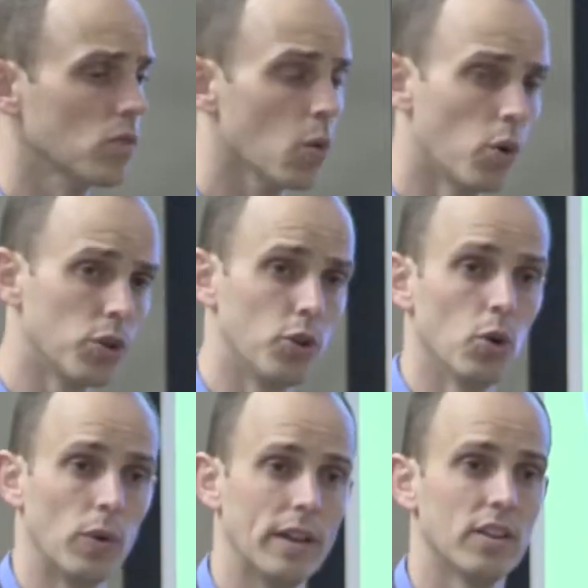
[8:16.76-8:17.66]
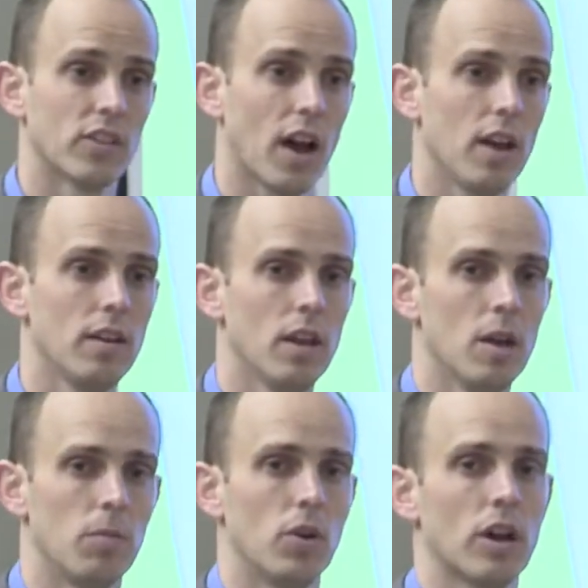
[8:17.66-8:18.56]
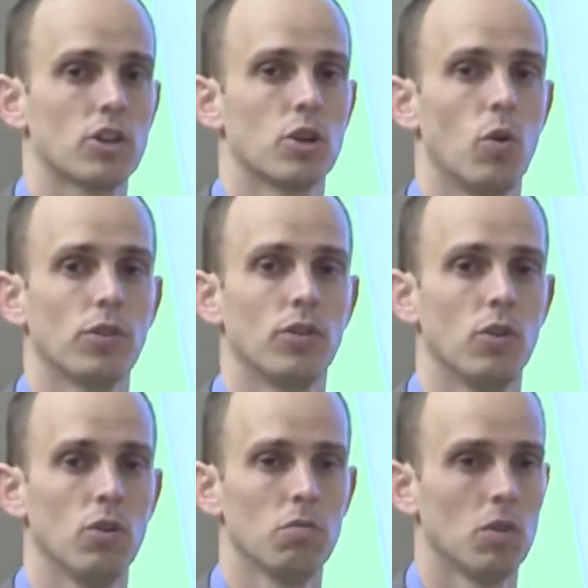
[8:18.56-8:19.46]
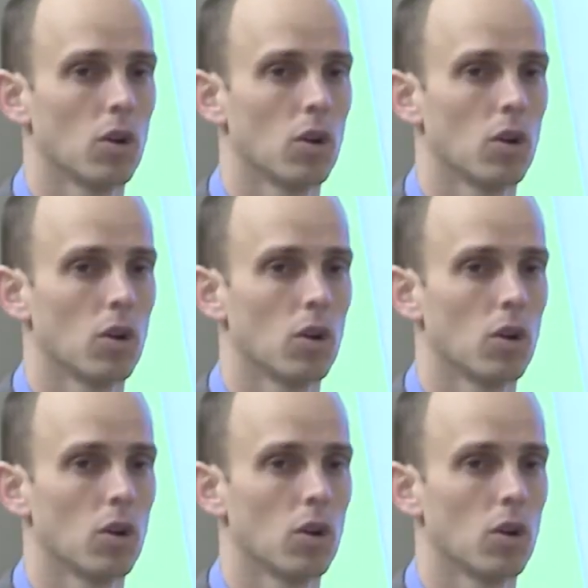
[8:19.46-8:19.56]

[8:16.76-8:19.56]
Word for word: Want to do a redesign? You're not sure what to do?